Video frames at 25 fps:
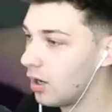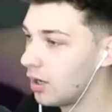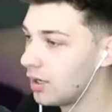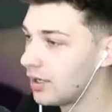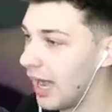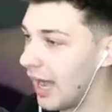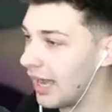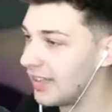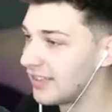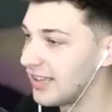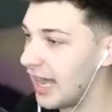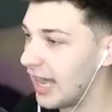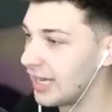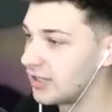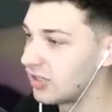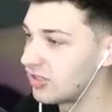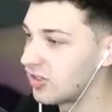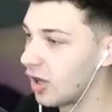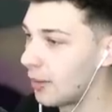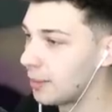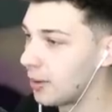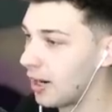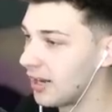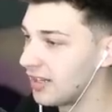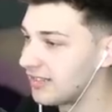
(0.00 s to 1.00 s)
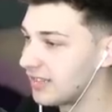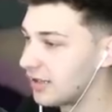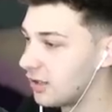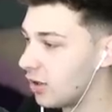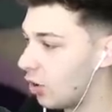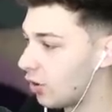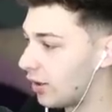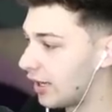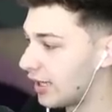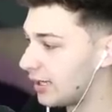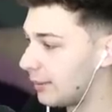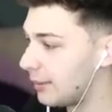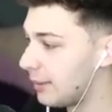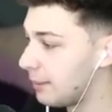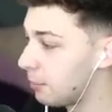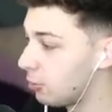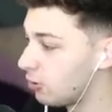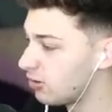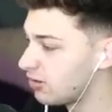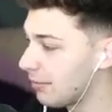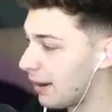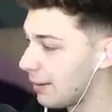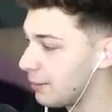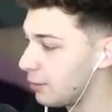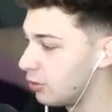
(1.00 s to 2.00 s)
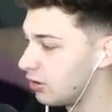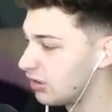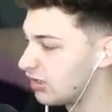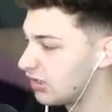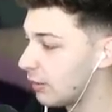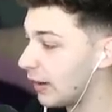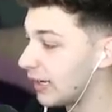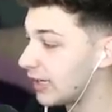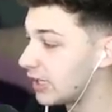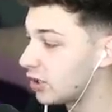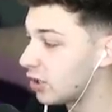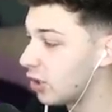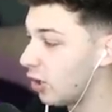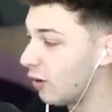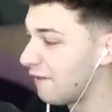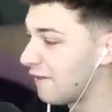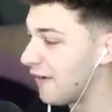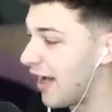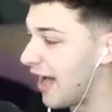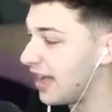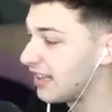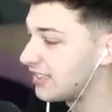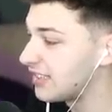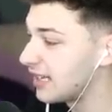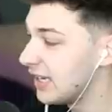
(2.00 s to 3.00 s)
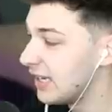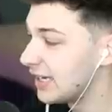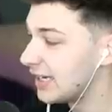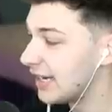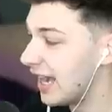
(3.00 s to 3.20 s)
Guys, I just saw Bryson. Okay, let me boost my mood so I can go fast.